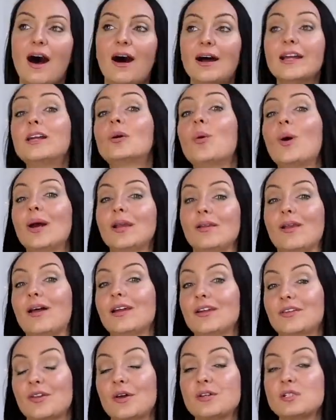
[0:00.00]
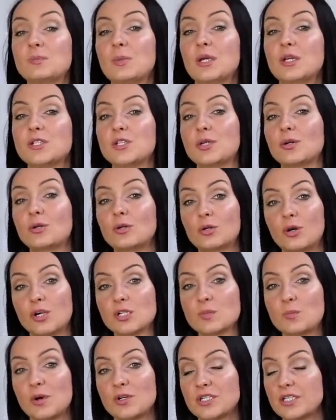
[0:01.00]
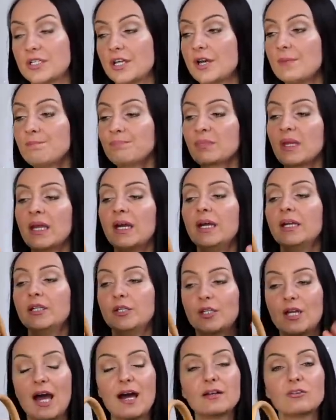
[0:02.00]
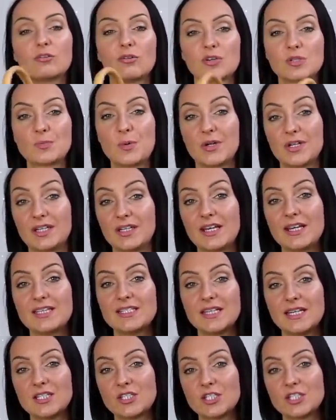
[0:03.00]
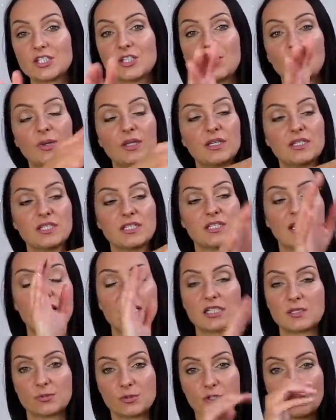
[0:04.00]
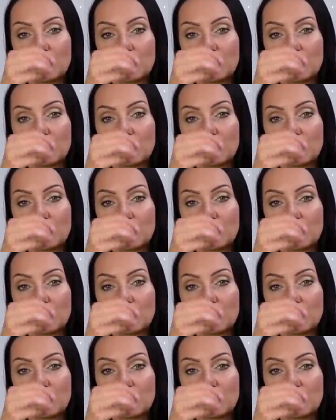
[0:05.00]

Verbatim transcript: i quite like those because you can crossbody them you can crossbody this it does come with a detachable